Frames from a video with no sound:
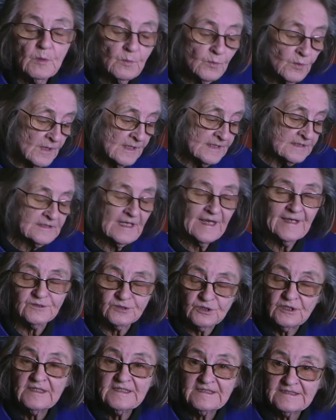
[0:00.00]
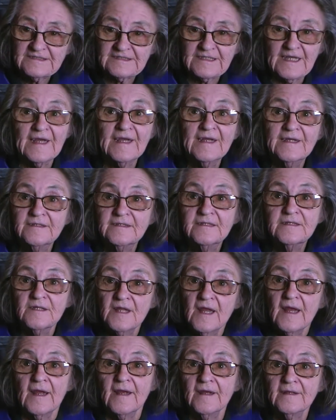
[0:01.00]
But what he's actually saying in
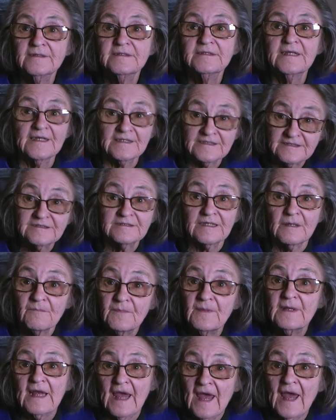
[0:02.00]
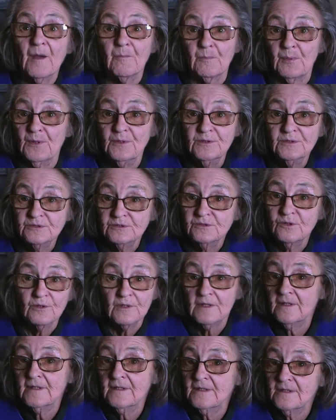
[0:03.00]
there, yes, something happens,
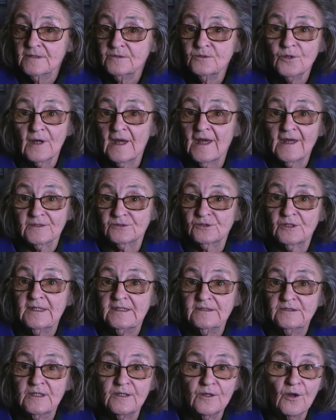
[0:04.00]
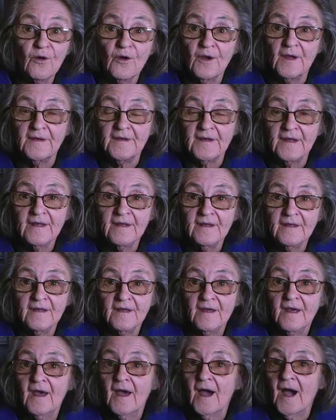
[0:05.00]
not actually denying it,
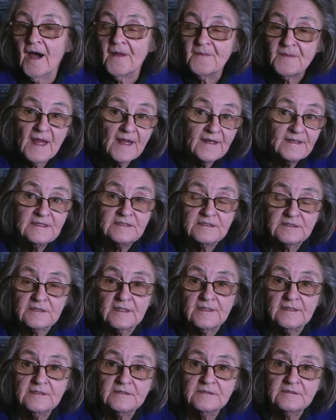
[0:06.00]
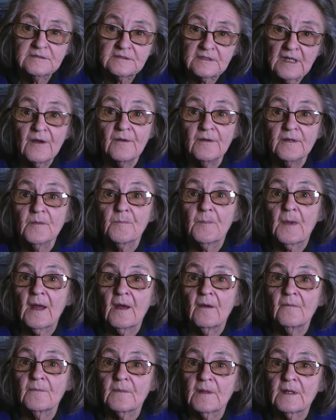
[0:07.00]
and then he's going
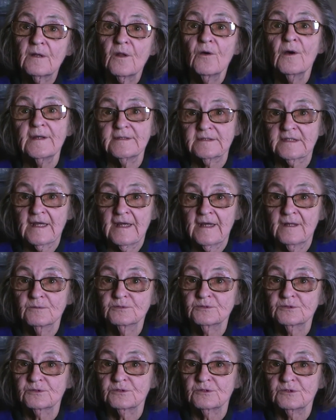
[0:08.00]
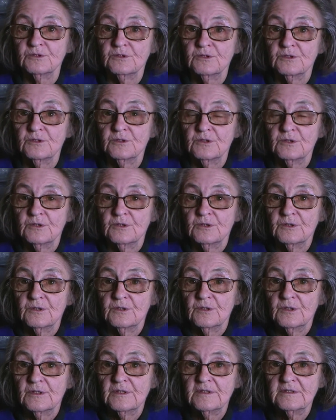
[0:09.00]
about the lighthouse.
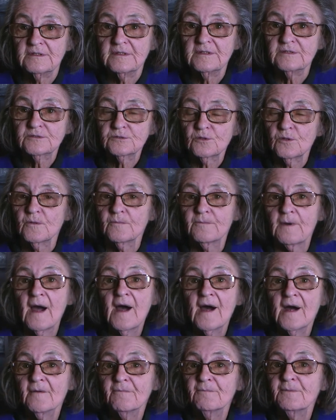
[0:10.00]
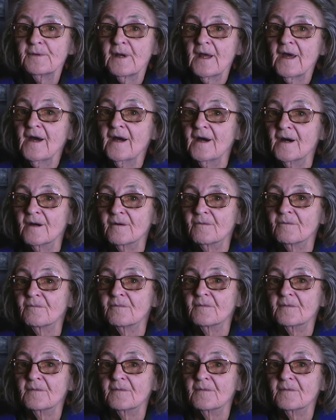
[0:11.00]
He's sort of half and half.